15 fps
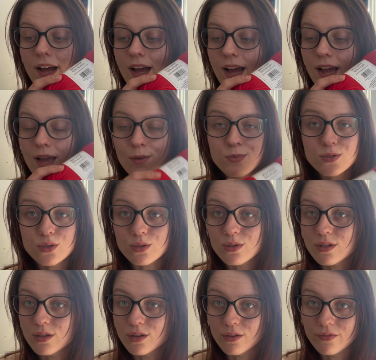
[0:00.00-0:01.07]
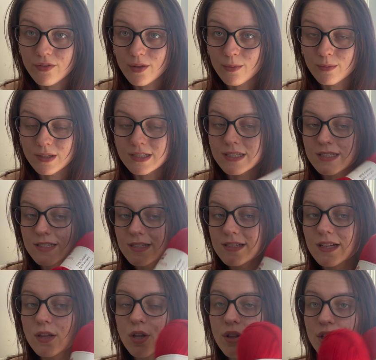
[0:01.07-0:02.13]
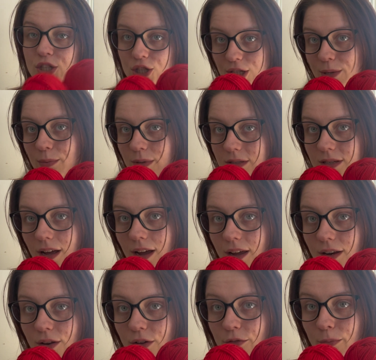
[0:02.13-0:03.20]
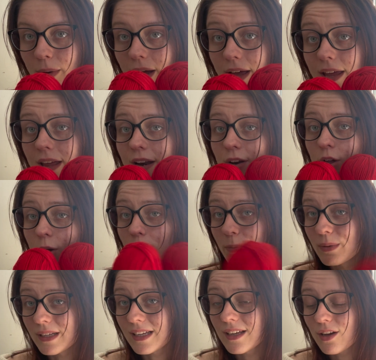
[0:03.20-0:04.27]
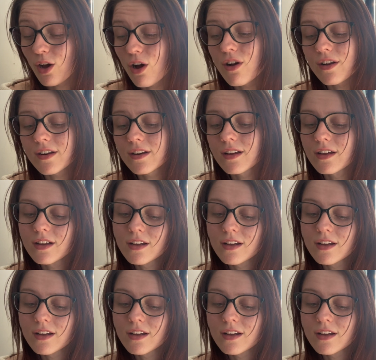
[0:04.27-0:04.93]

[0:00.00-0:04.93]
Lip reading: I absolutely love them because it's still on the cheaper side of buying complete cotton.